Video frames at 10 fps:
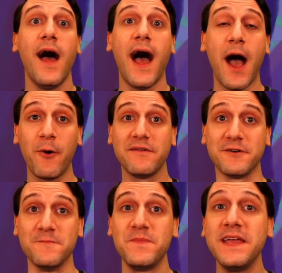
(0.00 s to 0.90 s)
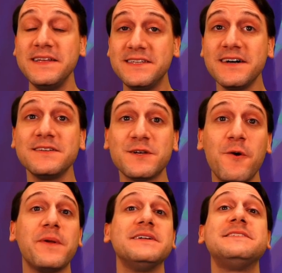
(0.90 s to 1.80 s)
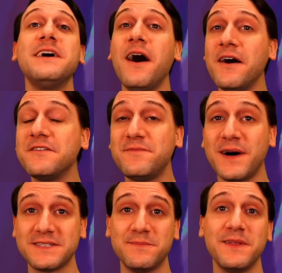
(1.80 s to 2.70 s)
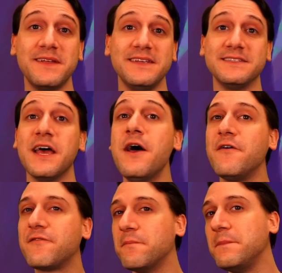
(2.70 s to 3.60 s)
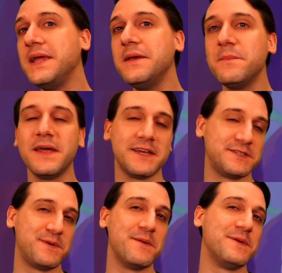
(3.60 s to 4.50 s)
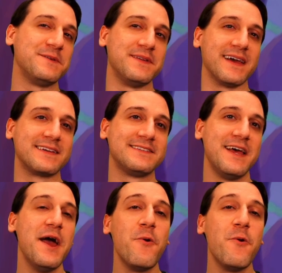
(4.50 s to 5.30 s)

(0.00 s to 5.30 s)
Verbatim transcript: However, he does open a ton of possibilities for meme and experimental decks.